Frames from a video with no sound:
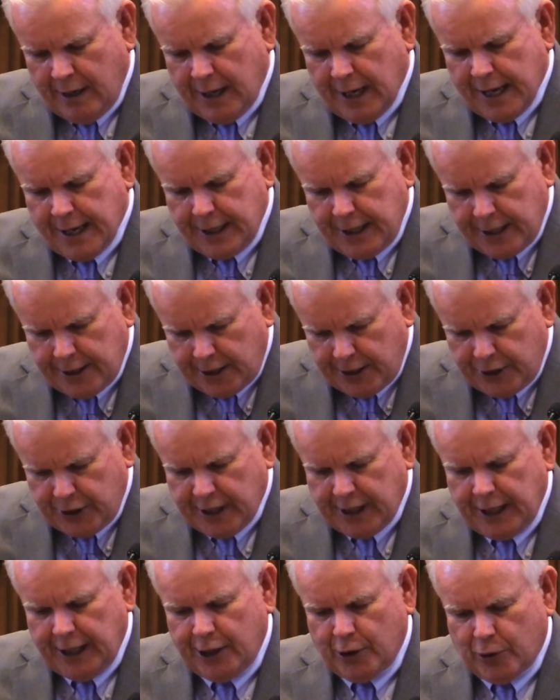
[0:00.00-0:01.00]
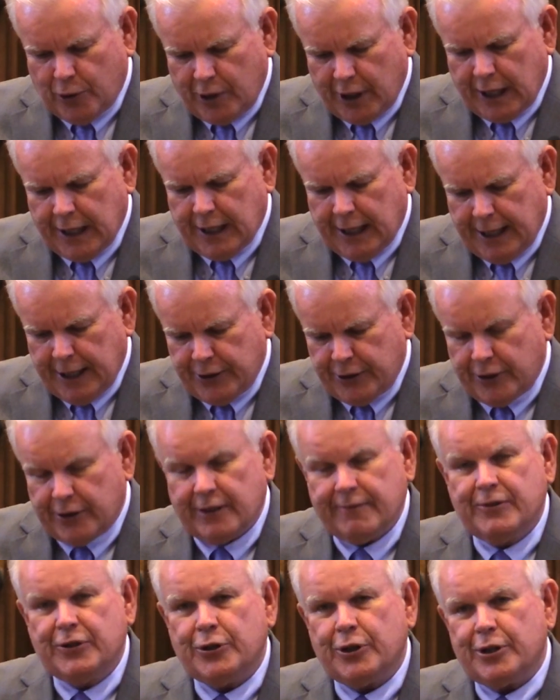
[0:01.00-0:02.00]
an energetic organizer
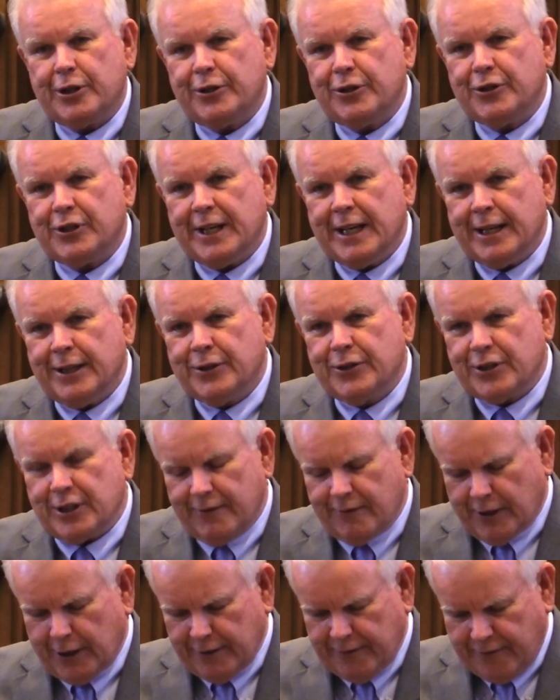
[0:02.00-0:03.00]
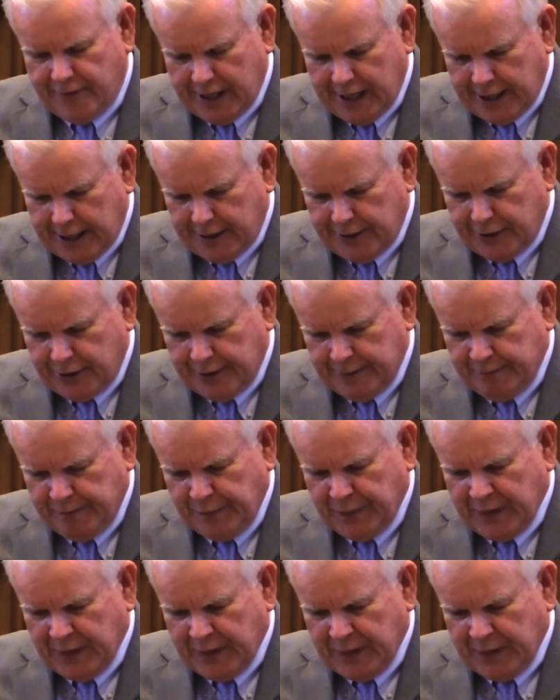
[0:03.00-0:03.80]
of church and civil affairs.